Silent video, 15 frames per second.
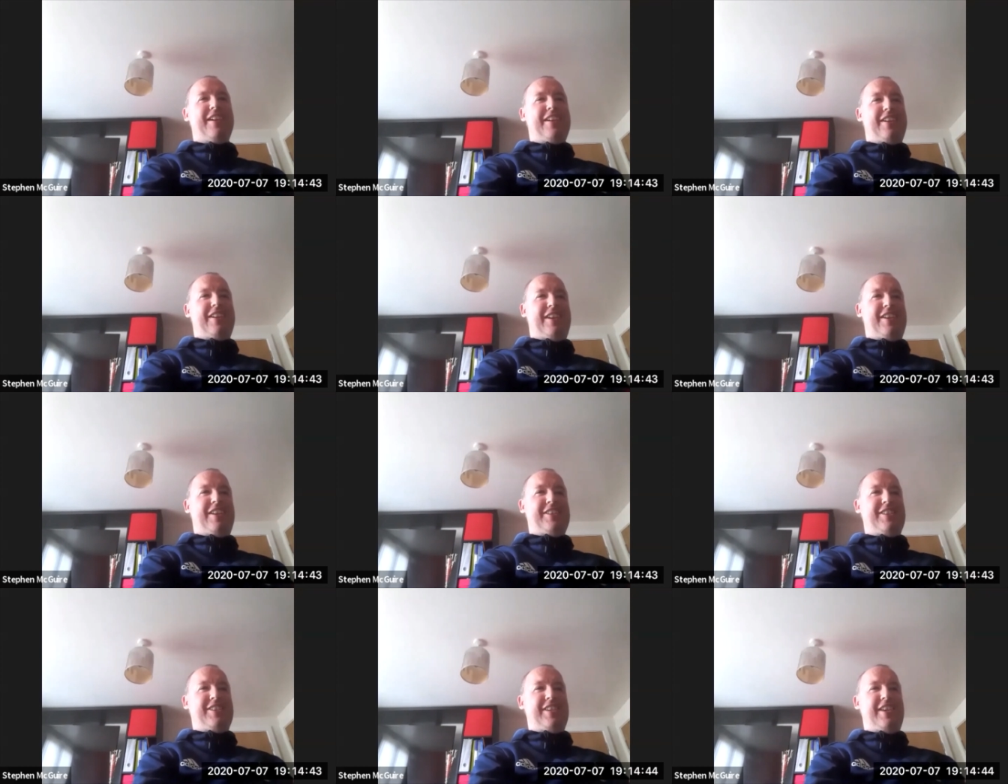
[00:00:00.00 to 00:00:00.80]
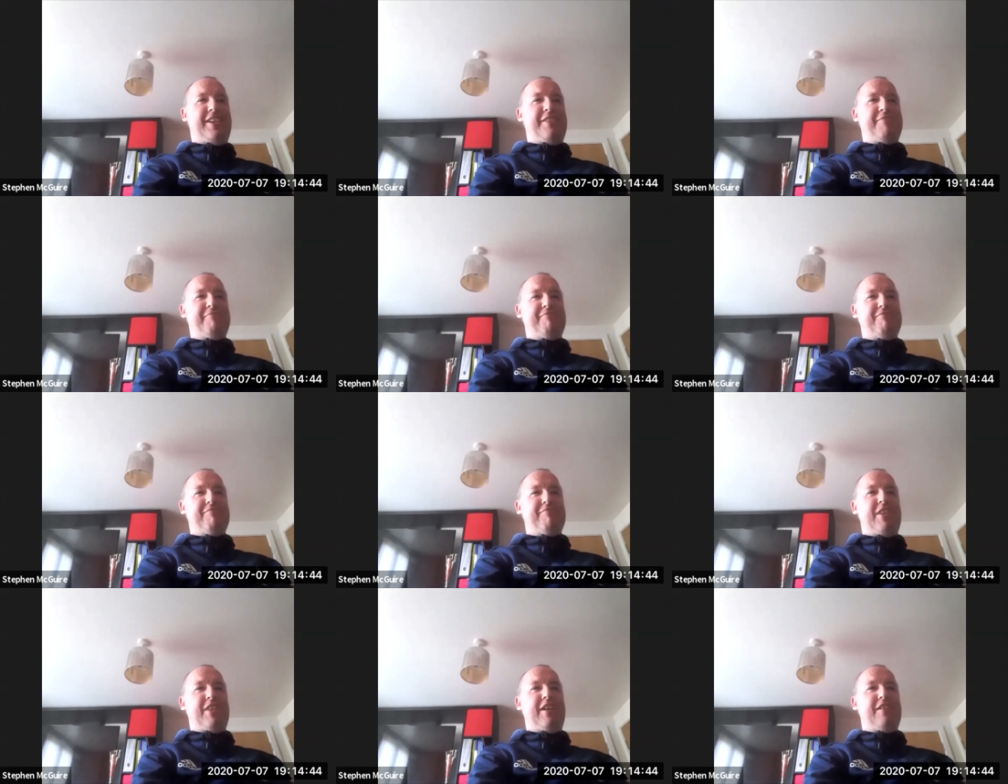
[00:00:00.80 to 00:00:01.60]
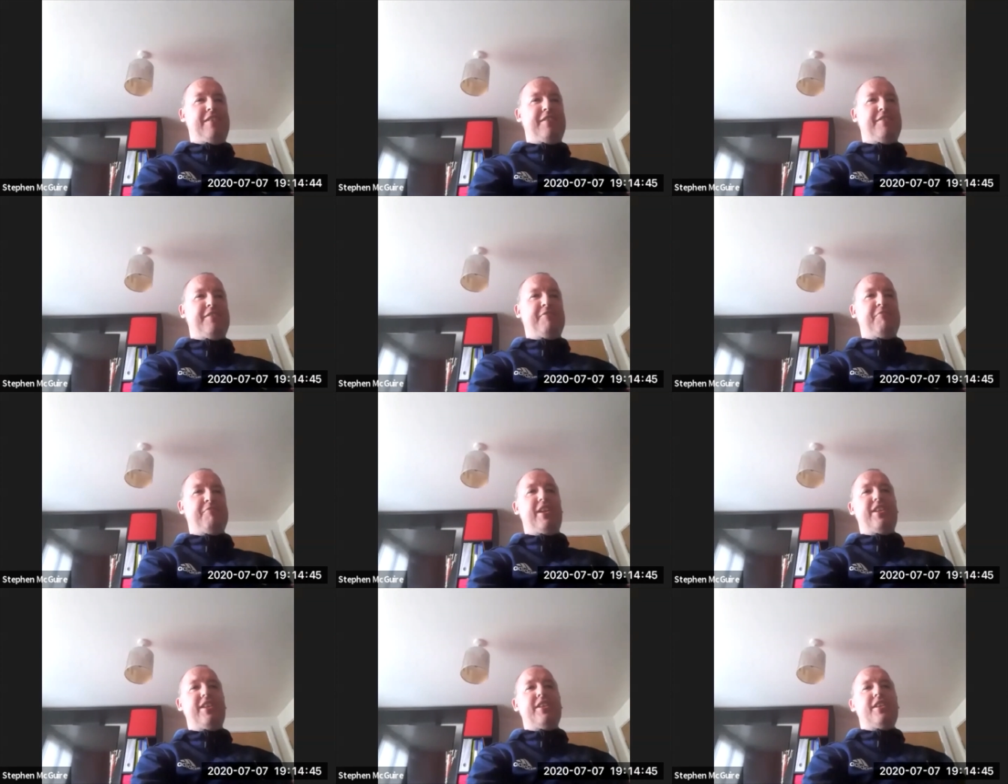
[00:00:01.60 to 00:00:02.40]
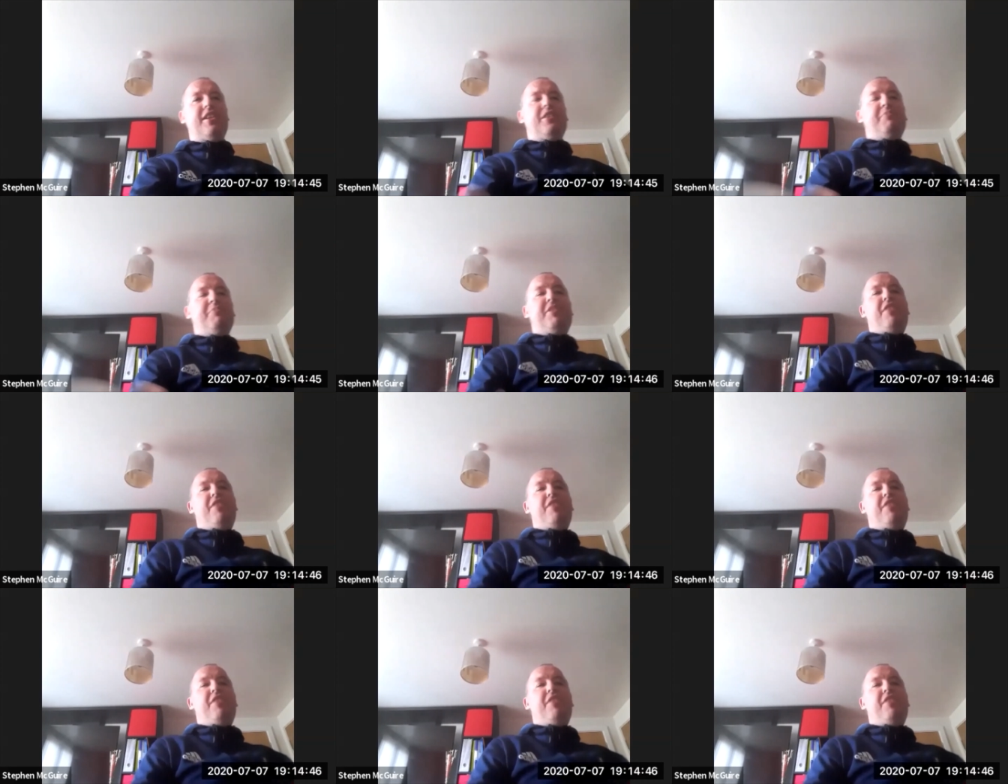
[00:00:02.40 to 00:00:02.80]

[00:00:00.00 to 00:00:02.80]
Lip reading: It's well, it's been all